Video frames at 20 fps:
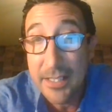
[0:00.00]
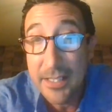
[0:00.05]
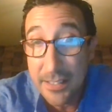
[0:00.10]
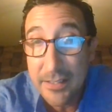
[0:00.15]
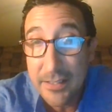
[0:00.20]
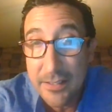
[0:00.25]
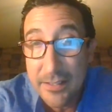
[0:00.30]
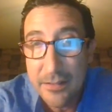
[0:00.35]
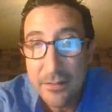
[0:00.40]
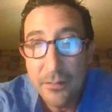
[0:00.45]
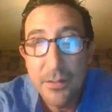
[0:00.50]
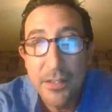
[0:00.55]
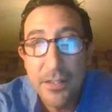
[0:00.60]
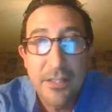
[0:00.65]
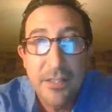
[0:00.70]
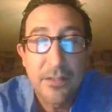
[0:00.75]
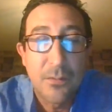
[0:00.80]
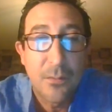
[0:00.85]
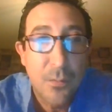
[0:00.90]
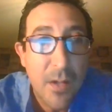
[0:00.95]
And this is the
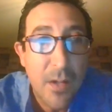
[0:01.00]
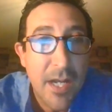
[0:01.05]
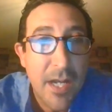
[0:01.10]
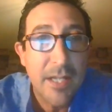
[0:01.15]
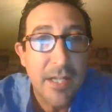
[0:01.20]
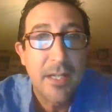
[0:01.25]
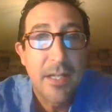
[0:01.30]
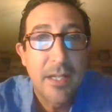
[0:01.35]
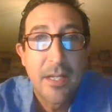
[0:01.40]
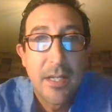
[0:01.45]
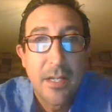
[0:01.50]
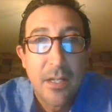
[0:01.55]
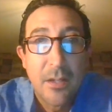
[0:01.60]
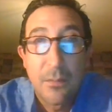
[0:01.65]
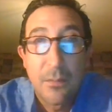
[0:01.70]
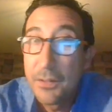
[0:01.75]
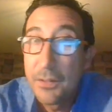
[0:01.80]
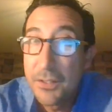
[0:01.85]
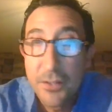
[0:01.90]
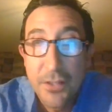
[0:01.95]
reason why
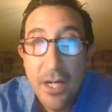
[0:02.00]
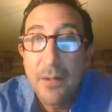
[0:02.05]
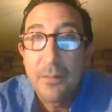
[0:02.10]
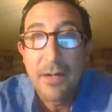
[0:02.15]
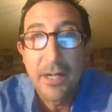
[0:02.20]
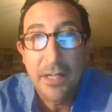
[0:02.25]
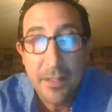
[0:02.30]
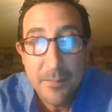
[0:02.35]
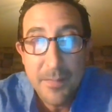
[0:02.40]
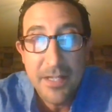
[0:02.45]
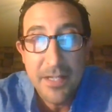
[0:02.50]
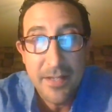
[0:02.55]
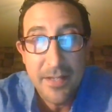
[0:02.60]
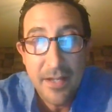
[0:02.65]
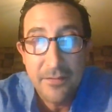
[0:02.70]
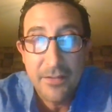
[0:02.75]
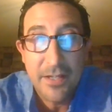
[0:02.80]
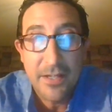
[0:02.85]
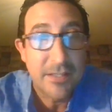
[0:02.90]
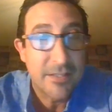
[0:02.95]
we do not recommend
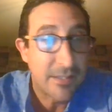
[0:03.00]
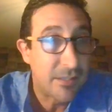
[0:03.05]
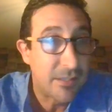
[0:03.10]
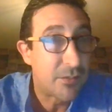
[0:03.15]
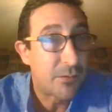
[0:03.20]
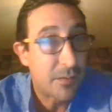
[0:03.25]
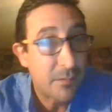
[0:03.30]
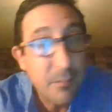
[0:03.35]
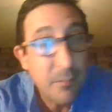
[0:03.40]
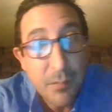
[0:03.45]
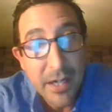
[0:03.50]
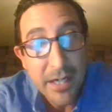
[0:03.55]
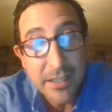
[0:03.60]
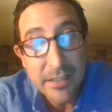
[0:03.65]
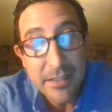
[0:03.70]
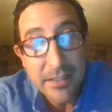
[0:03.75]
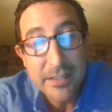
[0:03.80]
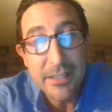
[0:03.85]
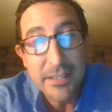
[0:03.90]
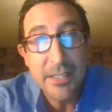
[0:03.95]
that vaccine during
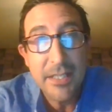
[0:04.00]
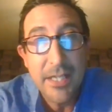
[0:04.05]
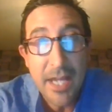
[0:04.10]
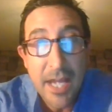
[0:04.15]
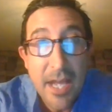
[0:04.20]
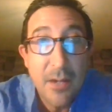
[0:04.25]
pregnancy.